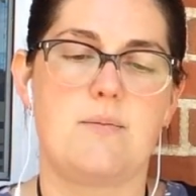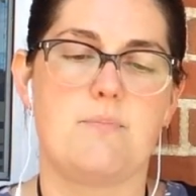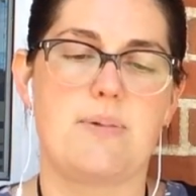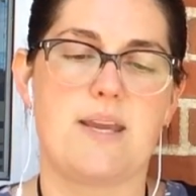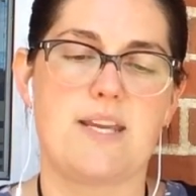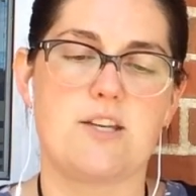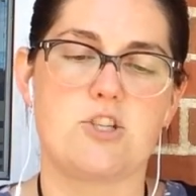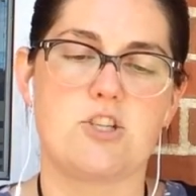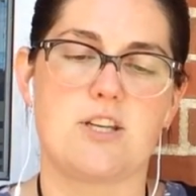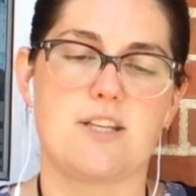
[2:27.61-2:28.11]

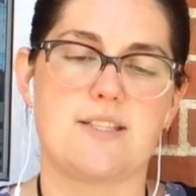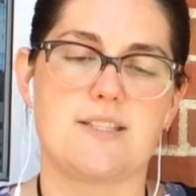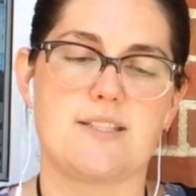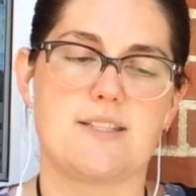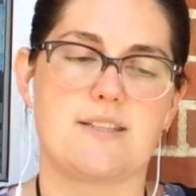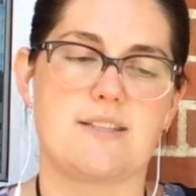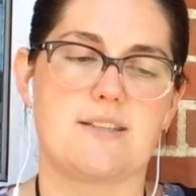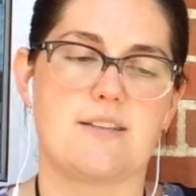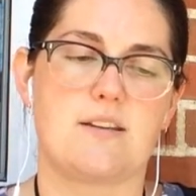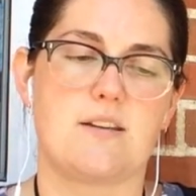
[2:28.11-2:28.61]

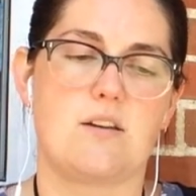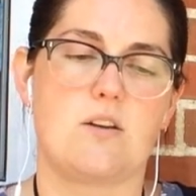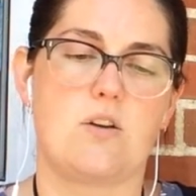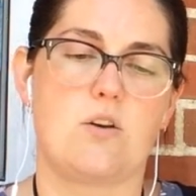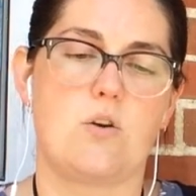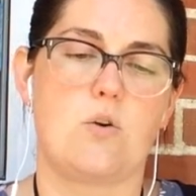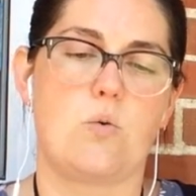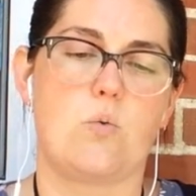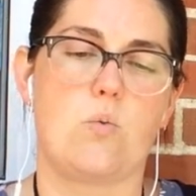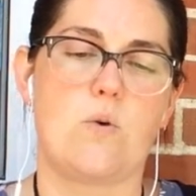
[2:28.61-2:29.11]
Patience,
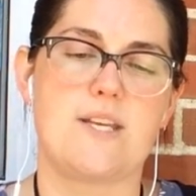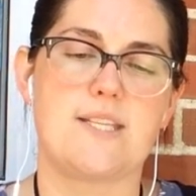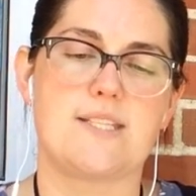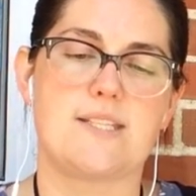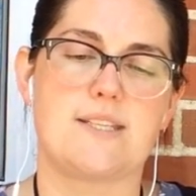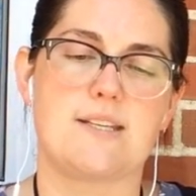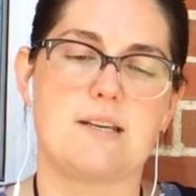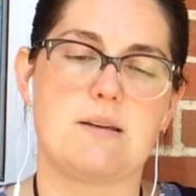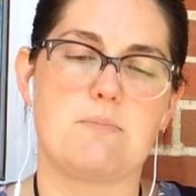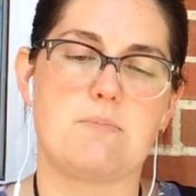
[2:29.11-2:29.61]

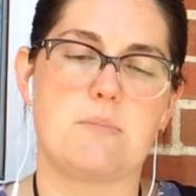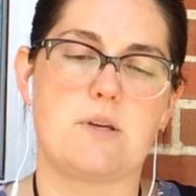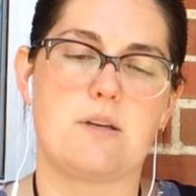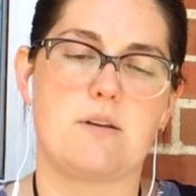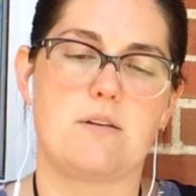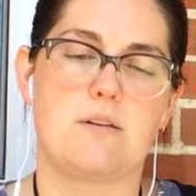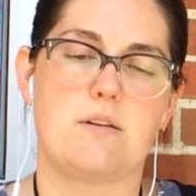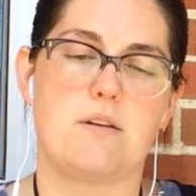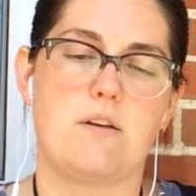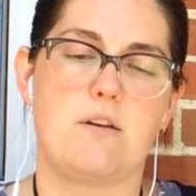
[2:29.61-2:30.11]
wisdom,
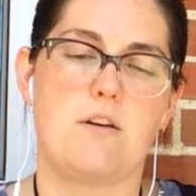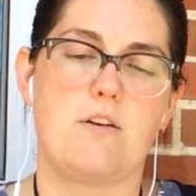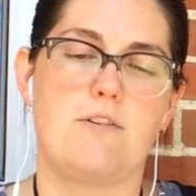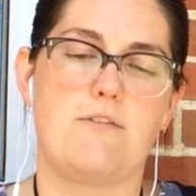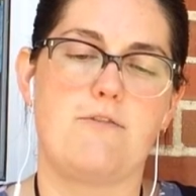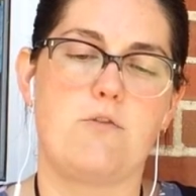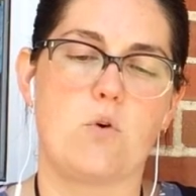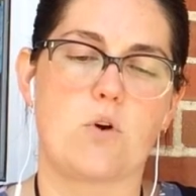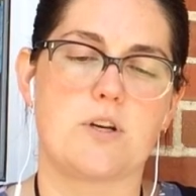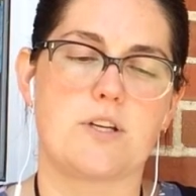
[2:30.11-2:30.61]

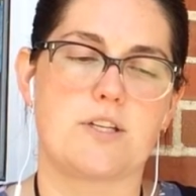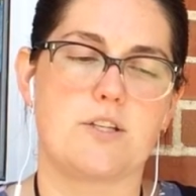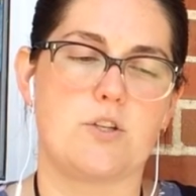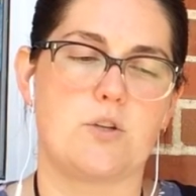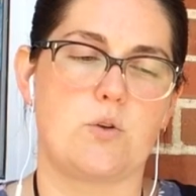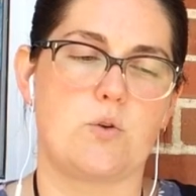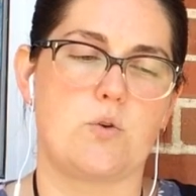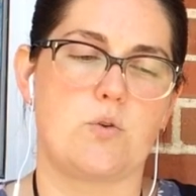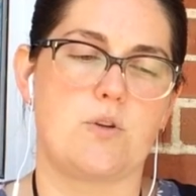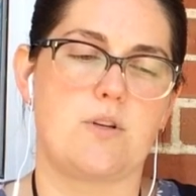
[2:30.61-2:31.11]

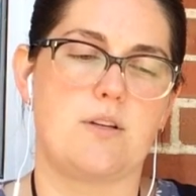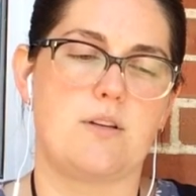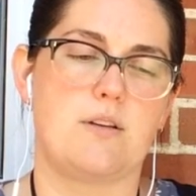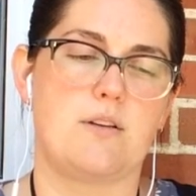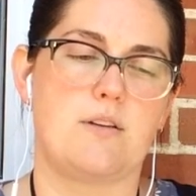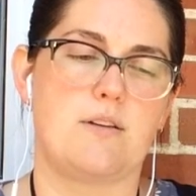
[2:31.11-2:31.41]
fortitude,